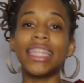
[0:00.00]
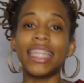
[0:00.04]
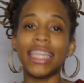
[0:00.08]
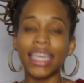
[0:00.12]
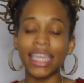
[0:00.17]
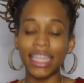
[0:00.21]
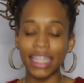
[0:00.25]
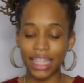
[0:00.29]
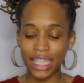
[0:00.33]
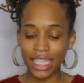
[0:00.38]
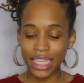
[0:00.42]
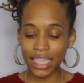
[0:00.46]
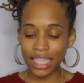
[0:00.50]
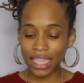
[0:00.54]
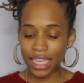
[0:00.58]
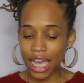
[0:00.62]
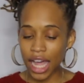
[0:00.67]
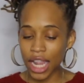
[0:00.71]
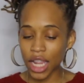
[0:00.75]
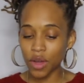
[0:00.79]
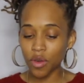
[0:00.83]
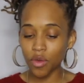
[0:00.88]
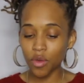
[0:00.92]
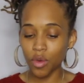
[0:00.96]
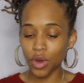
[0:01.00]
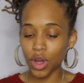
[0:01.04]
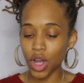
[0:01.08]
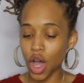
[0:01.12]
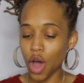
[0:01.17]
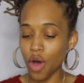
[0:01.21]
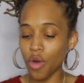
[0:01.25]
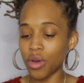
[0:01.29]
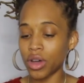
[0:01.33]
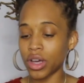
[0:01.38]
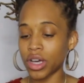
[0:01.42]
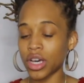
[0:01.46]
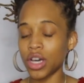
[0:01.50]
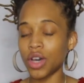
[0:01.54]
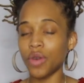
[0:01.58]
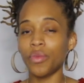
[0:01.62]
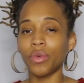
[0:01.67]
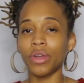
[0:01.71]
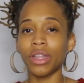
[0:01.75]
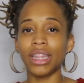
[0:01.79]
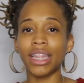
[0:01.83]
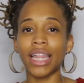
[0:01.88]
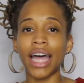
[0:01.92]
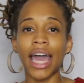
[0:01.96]
like this color will go
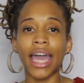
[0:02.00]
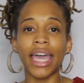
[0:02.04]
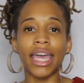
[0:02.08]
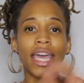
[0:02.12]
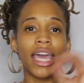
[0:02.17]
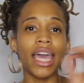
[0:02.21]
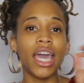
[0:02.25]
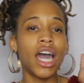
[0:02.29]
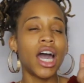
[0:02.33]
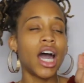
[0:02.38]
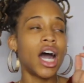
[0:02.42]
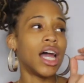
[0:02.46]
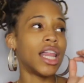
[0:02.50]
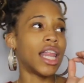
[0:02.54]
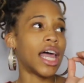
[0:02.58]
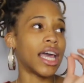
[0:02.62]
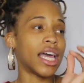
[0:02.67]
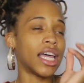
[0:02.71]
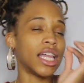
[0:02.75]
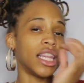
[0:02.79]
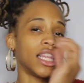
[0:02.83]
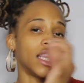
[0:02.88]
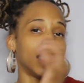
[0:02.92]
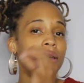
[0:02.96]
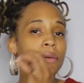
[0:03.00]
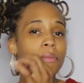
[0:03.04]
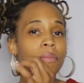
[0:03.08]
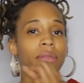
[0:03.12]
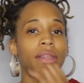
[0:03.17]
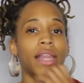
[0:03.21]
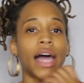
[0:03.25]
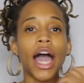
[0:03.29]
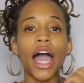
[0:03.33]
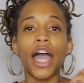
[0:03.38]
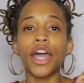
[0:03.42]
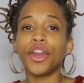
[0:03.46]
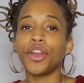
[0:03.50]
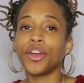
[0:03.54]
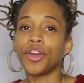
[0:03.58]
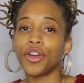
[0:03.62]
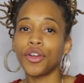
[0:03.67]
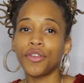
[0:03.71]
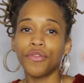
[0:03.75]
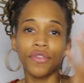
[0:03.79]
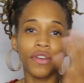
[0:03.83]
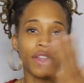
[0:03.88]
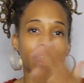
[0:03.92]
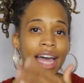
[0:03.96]
good with like a lip
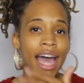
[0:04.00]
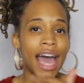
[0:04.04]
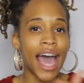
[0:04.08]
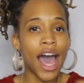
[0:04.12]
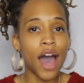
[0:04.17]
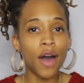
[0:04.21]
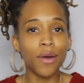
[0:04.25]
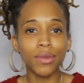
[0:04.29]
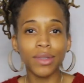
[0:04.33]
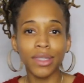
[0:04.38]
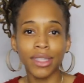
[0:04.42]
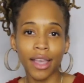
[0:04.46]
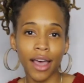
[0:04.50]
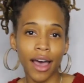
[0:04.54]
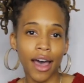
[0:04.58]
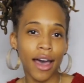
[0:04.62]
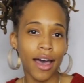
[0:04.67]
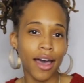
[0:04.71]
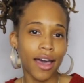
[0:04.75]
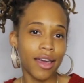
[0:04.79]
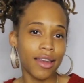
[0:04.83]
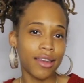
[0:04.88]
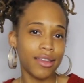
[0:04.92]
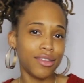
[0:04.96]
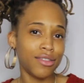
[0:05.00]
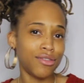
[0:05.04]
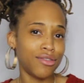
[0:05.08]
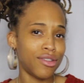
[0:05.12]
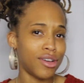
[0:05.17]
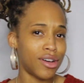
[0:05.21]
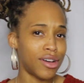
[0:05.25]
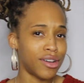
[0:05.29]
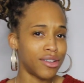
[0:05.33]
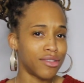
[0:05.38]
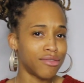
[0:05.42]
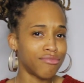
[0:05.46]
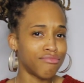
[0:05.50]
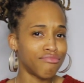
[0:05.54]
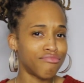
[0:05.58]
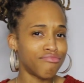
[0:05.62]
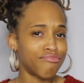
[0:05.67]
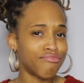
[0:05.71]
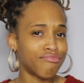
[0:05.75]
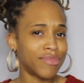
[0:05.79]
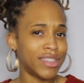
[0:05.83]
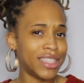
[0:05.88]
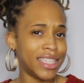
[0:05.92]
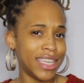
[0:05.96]
liner for the outside, you know?
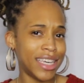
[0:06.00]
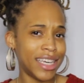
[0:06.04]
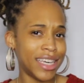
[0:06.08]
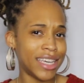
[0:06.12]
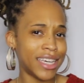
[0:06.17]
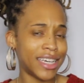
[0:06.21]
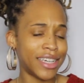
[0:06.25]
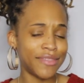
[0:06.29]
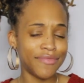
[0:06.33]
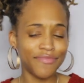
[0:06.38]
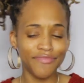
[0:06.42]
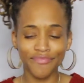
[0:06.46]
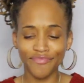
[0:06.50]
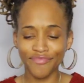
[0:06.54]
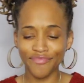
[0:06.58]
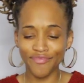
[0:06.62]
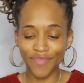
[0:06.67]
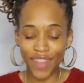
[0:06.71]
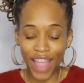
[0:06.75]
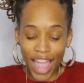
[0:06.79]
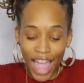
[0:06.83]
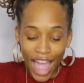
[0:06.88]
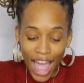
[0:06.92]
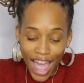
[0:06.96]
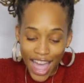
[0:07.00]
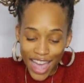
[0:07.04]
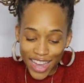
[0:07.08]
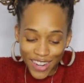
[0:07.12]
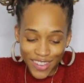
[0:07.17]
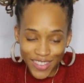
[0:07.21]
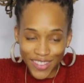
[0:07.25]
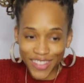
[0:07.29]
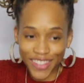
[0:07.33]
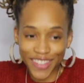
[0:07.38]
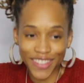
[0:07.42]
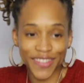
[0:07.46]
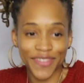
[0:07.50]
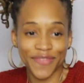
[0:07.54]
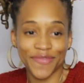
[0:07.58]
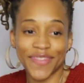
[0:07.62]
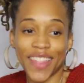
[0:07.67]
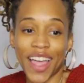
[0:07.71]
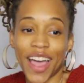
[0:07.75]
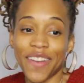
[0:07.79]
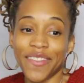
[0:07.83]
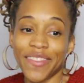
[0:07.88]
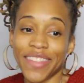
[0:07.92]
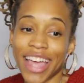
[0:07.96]
Yeah. I don't know.
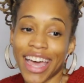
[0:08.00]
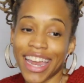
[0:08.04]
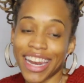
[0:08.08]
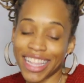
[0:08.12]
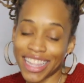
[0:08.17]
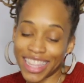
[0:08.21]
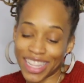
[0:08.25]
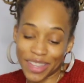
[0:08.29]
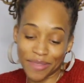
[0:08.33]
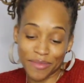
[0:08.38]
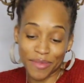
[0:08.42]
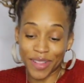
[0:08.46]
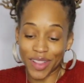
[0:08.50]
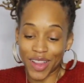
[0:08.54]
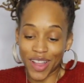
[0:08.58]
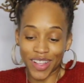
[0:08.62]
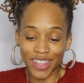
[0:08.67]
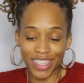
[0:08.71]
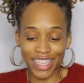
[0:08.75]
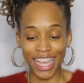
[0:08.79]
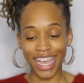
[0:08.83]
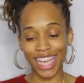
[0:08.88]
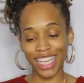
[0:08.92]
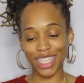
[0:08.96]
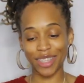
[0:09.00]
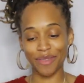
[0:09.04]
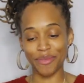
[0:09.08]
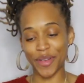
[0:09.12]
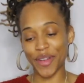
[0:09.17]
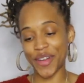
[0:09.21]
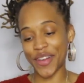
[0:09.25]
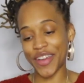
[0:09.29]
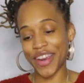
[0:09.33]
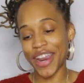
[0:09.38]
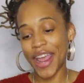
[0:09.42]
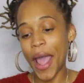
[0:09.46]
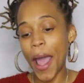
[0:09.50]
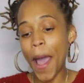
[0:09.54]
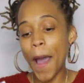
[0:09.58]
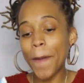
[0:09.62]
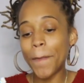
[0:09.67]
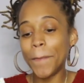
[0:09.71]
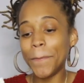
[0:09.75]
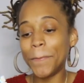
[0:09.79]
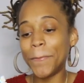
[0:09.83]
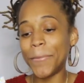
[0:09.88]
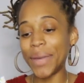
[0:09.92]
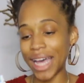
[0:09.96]
I'm not a lip gloss expert.
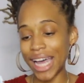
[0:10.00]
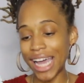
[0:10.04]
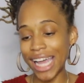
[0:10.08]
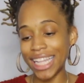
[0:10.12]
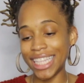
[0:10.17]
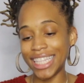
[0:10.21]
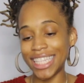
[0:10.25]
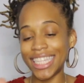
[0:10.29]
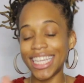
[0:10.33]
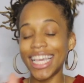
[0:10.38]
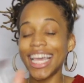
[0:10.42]
But